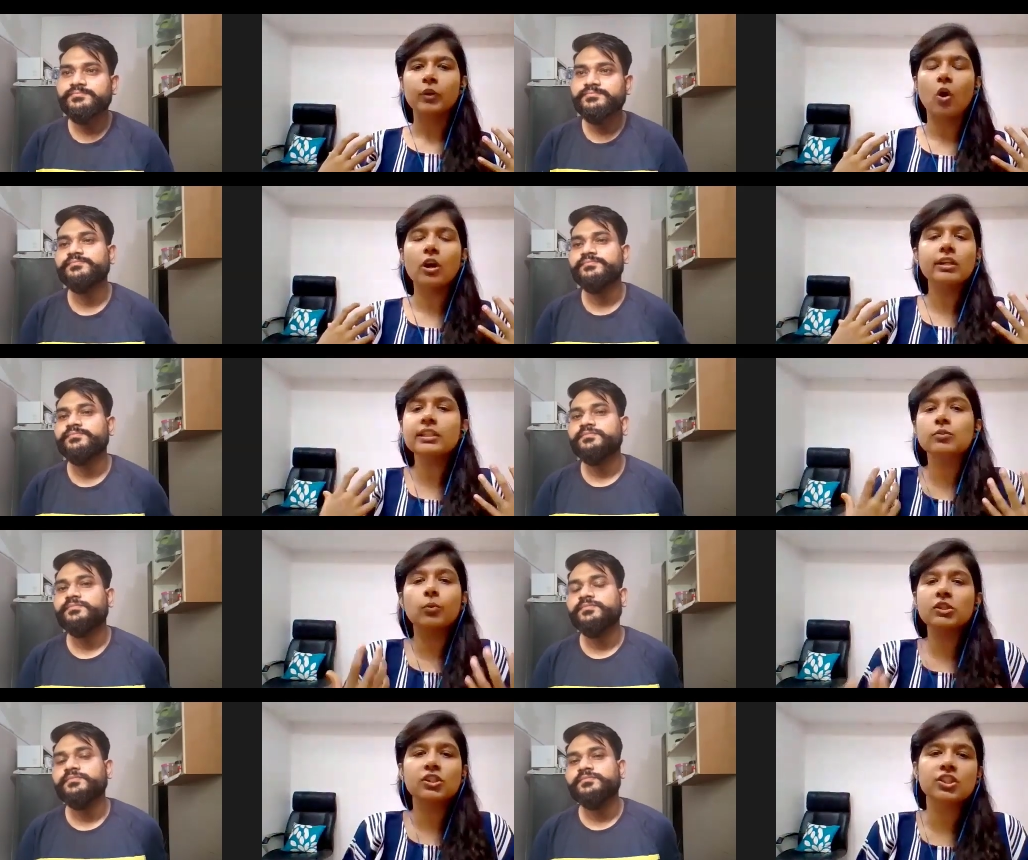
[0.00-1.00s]
Speaker 1: or it
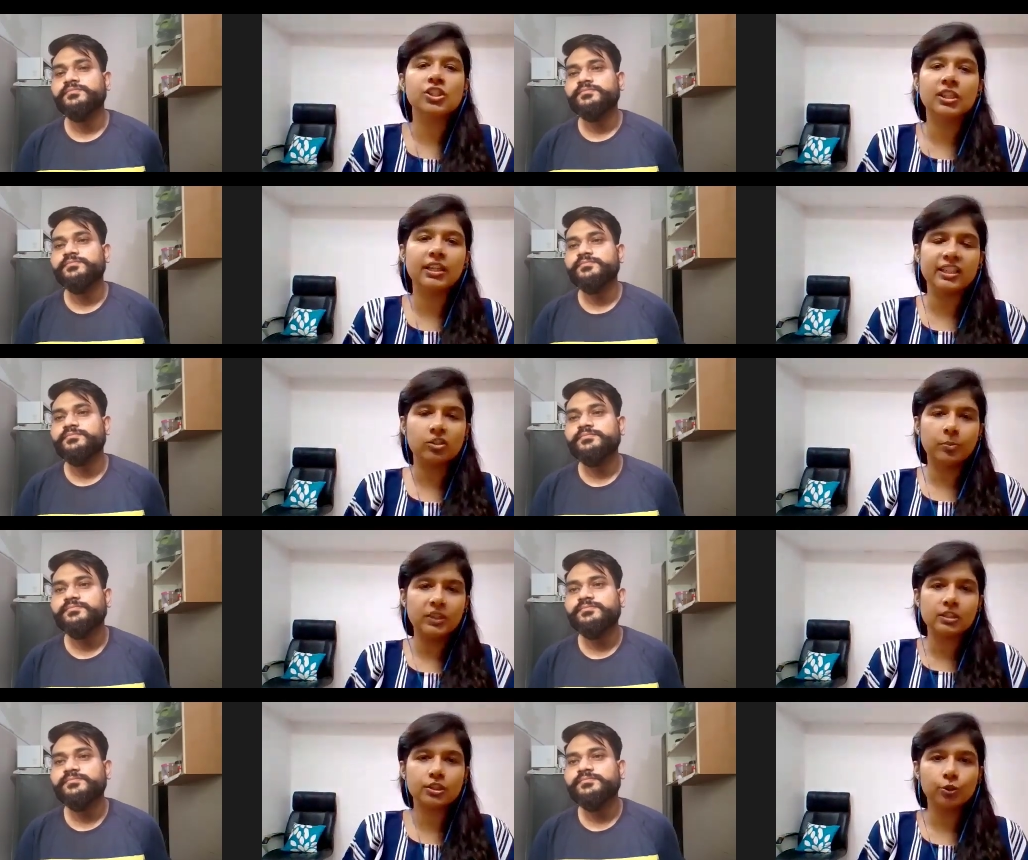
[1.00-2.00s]
was just sheer
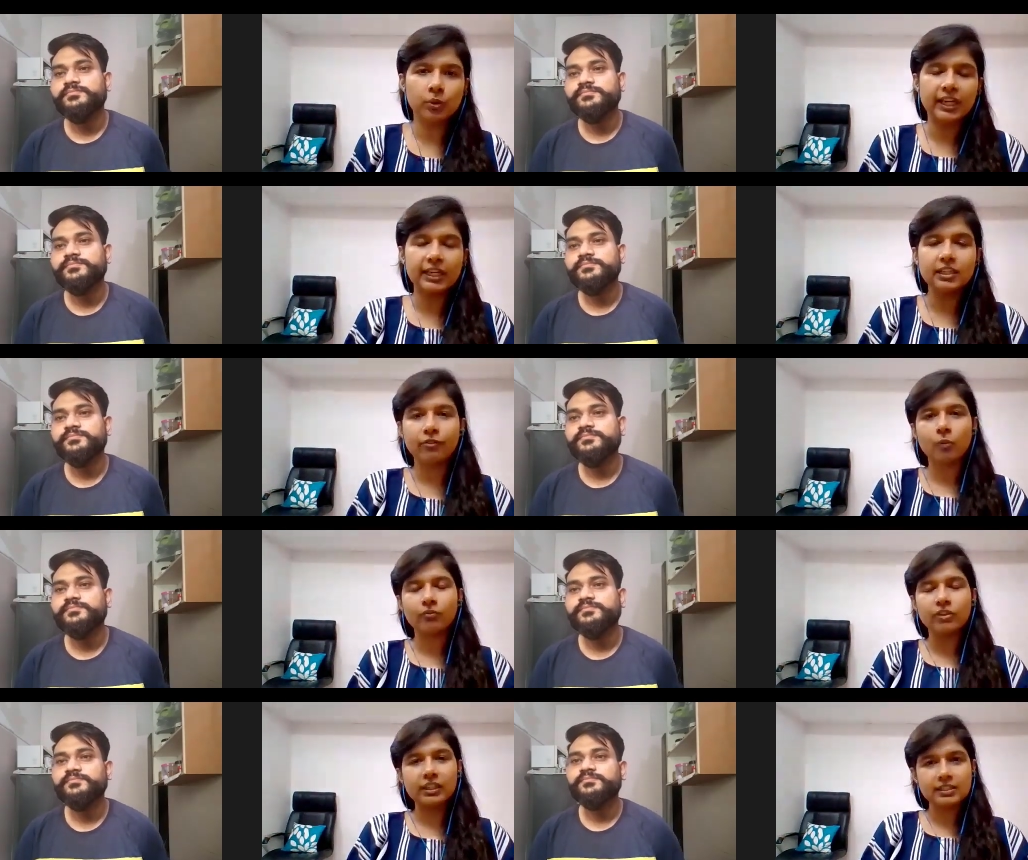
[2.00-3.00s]
experience you gained
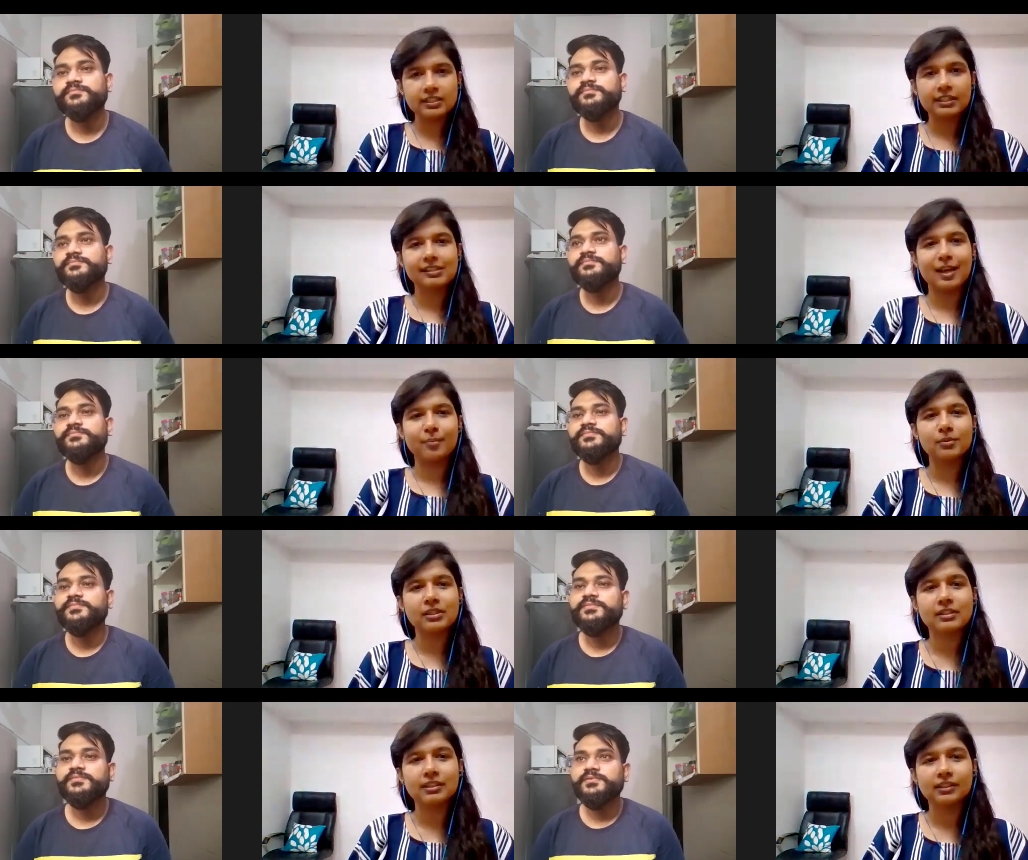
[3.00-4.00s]
from various
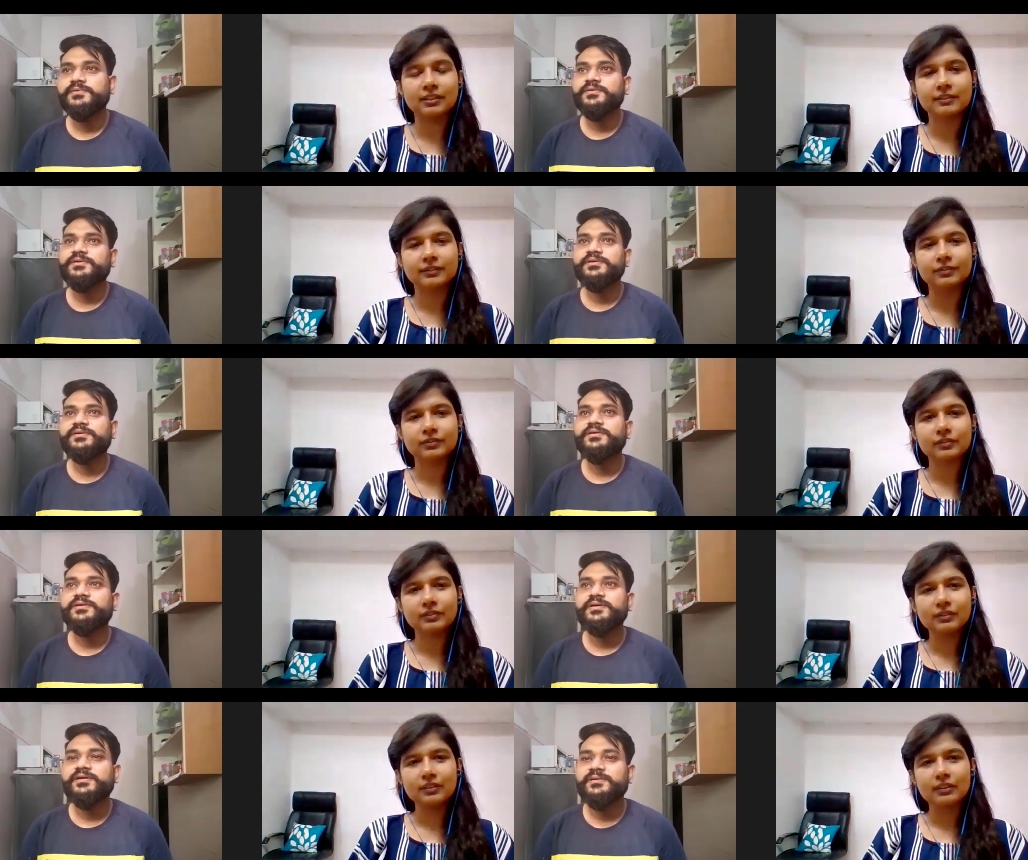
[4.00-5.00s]
exams?
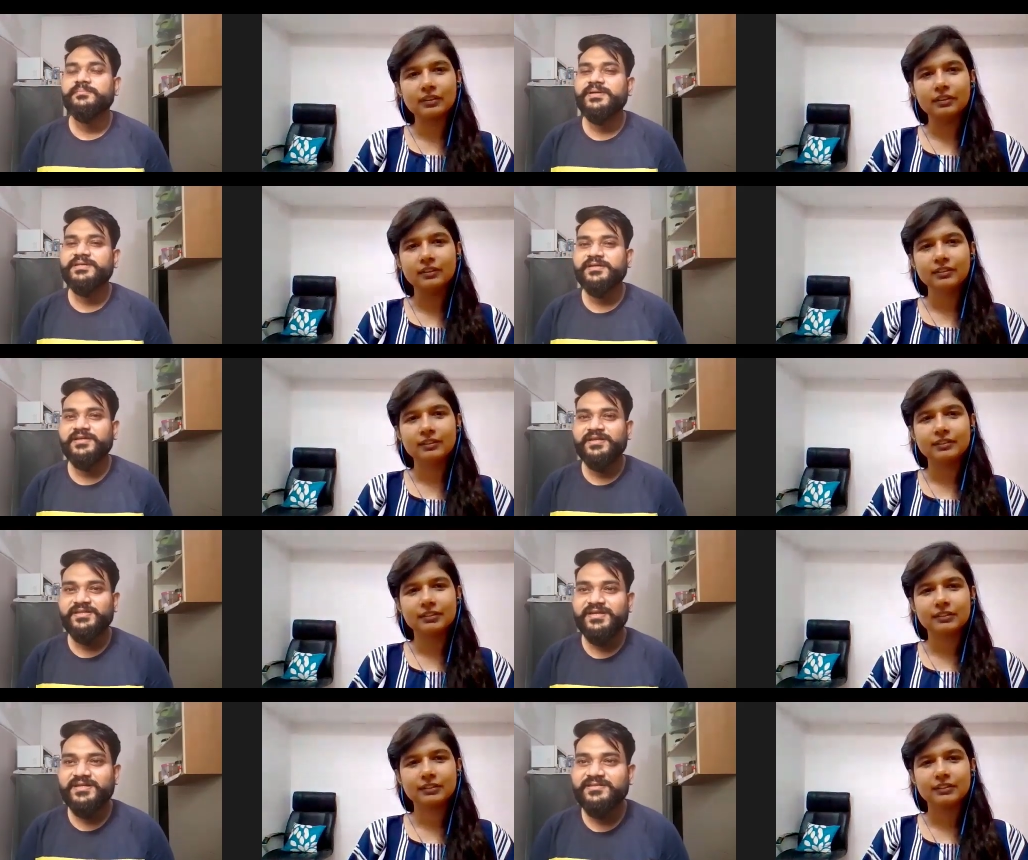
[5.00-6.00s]
Speaker 2: Basically
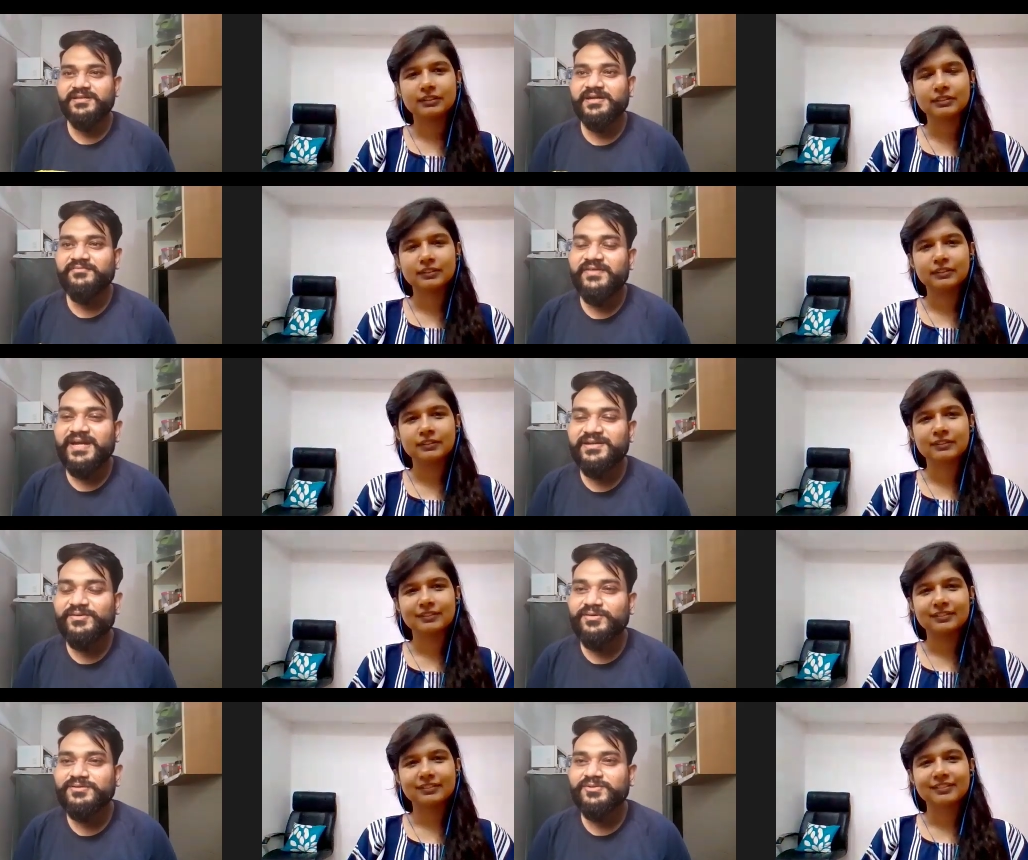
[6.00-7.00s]
there is a luck factor
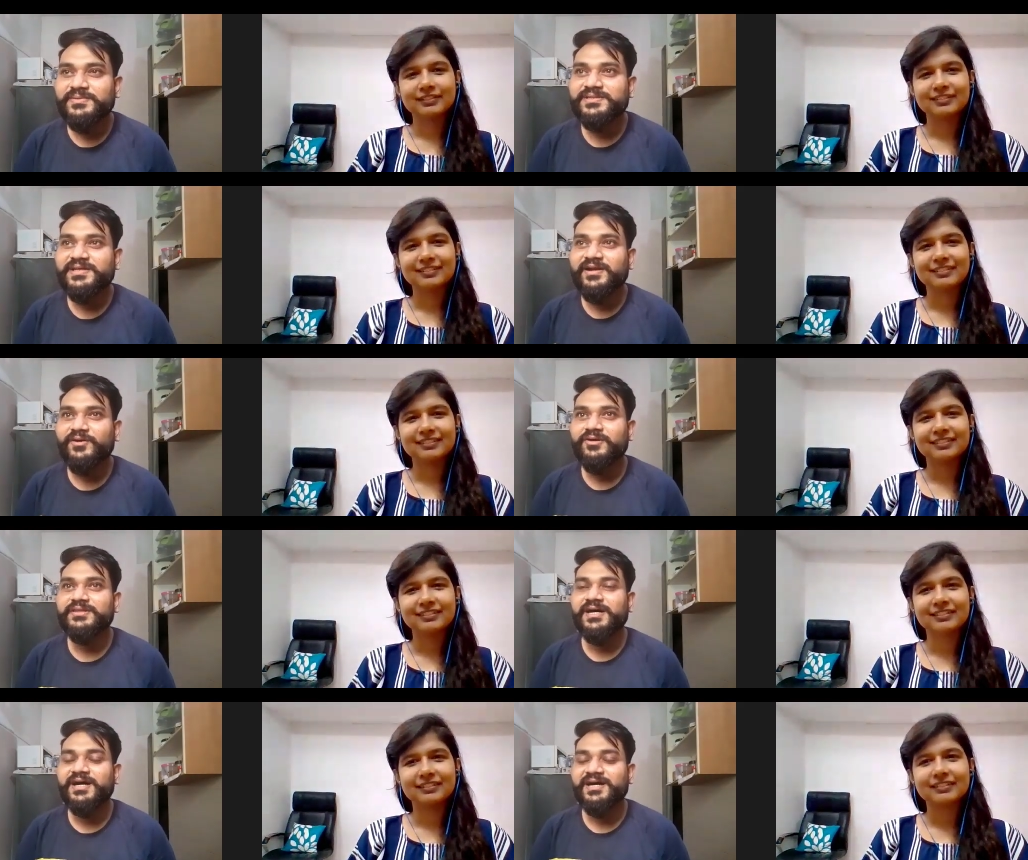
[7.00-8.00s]
also beside all
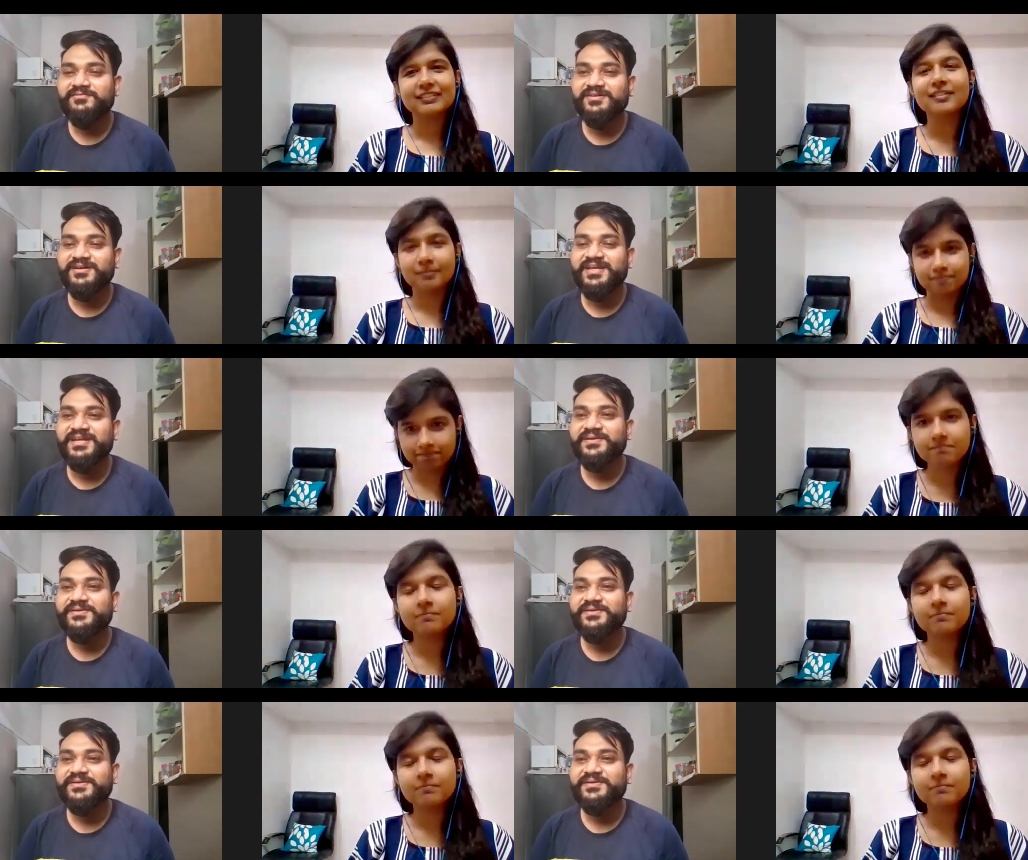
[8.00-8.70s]
the hard working.